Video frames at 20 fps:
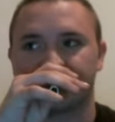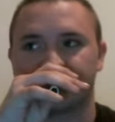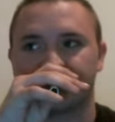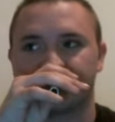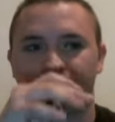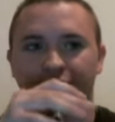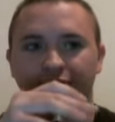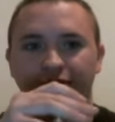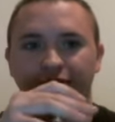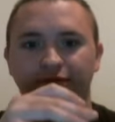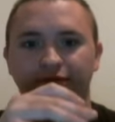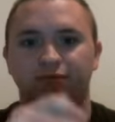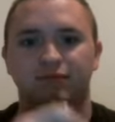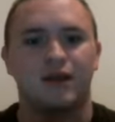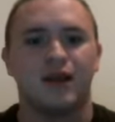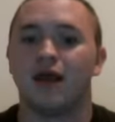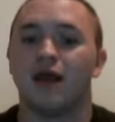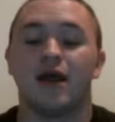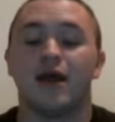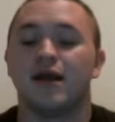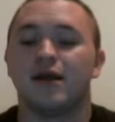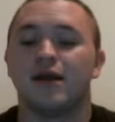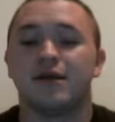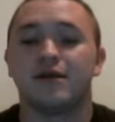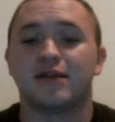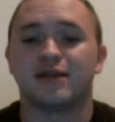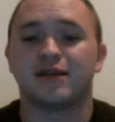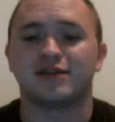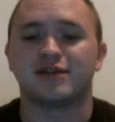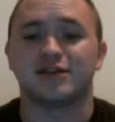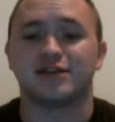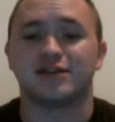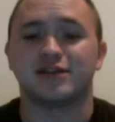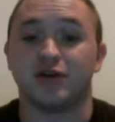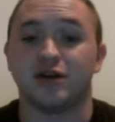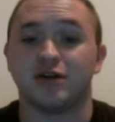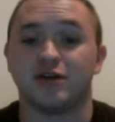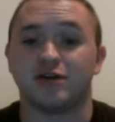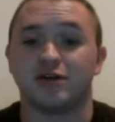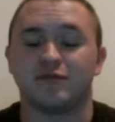What? That's just
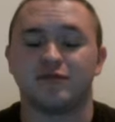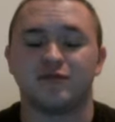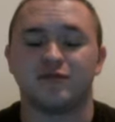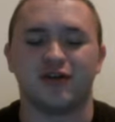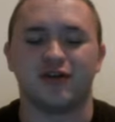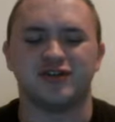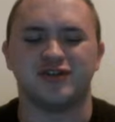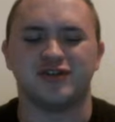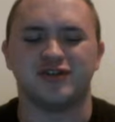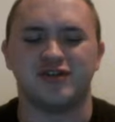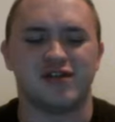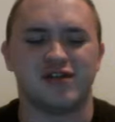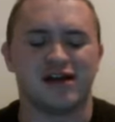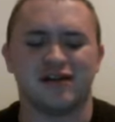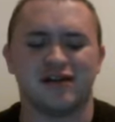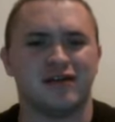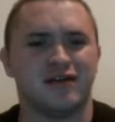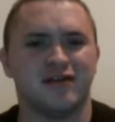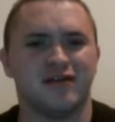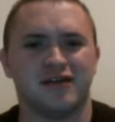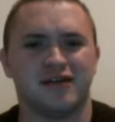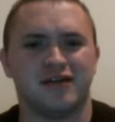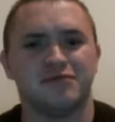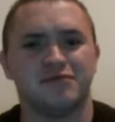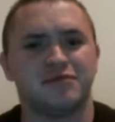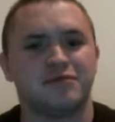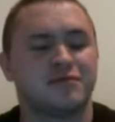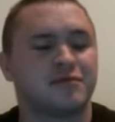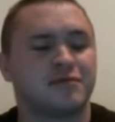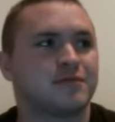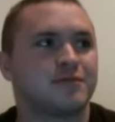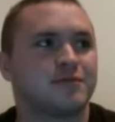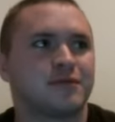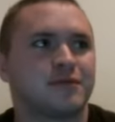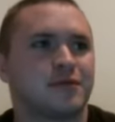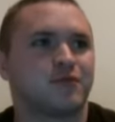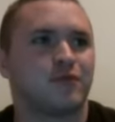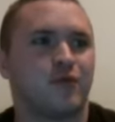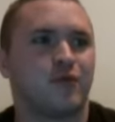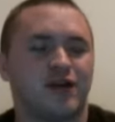weird. Why would you do that? I don't know.
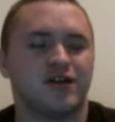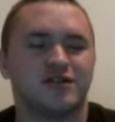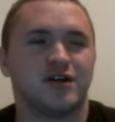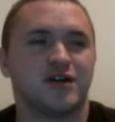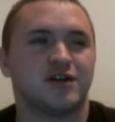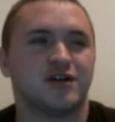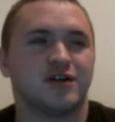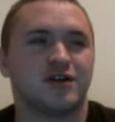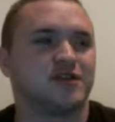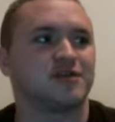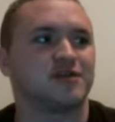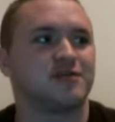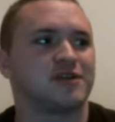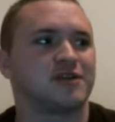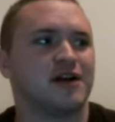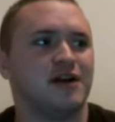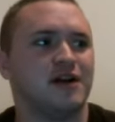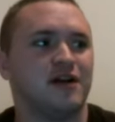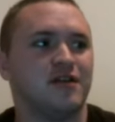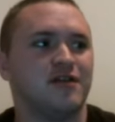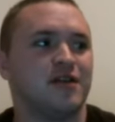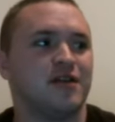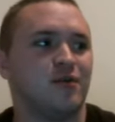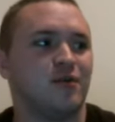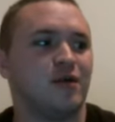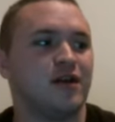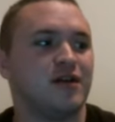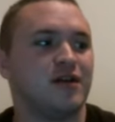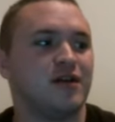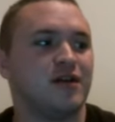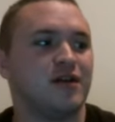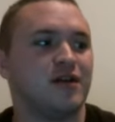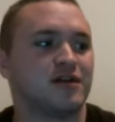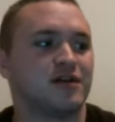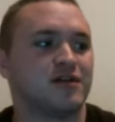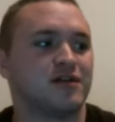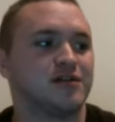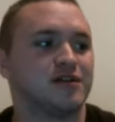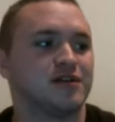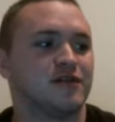Why are you talking to yourself, Scott? I don't know. Why are you talking
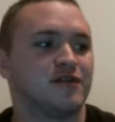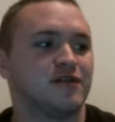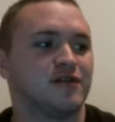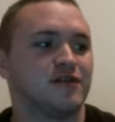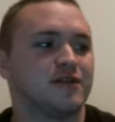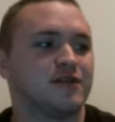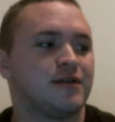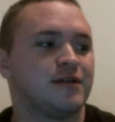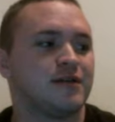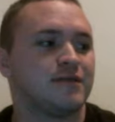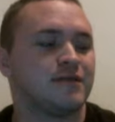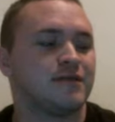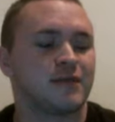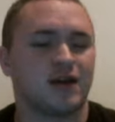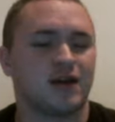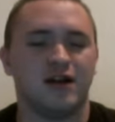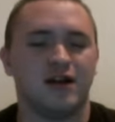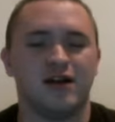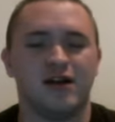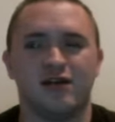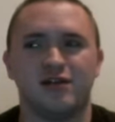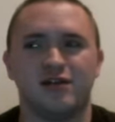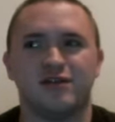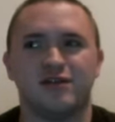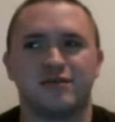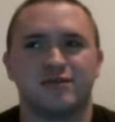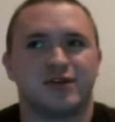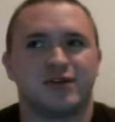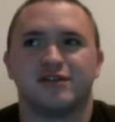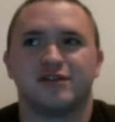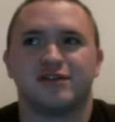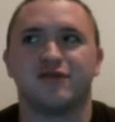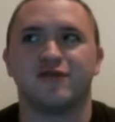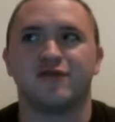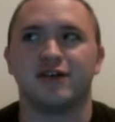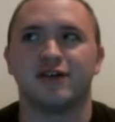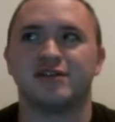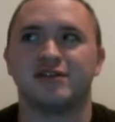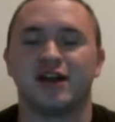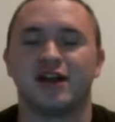to yourself? I don't know, because you're a
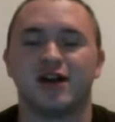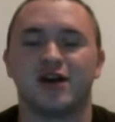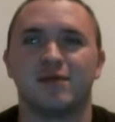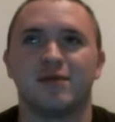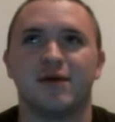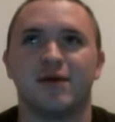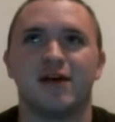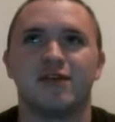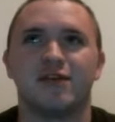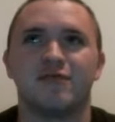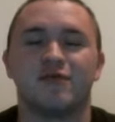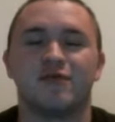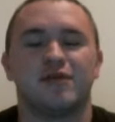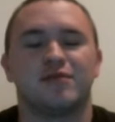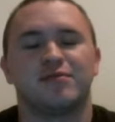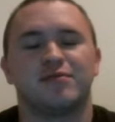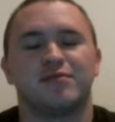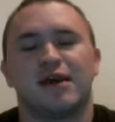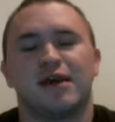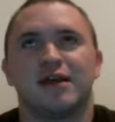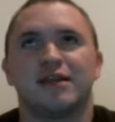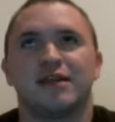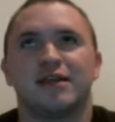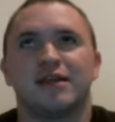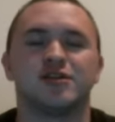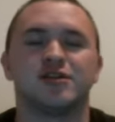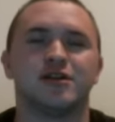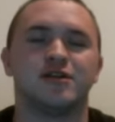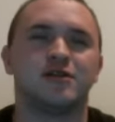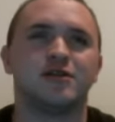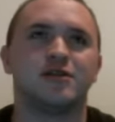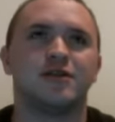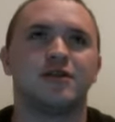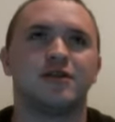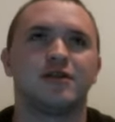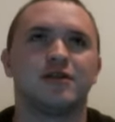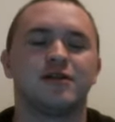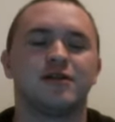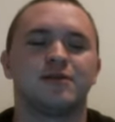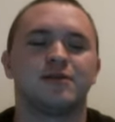freaking psychopath? Well, yeah, that's true.
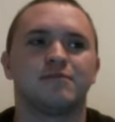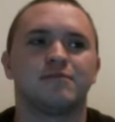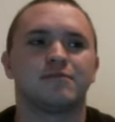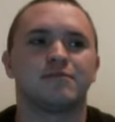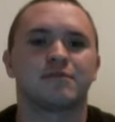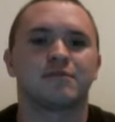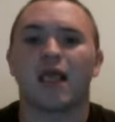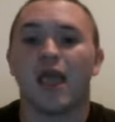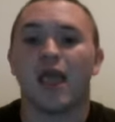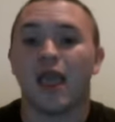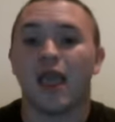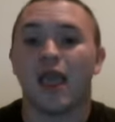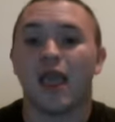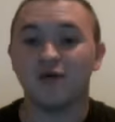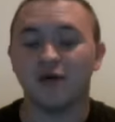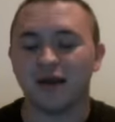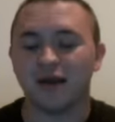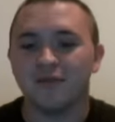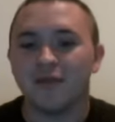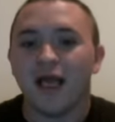Anyway.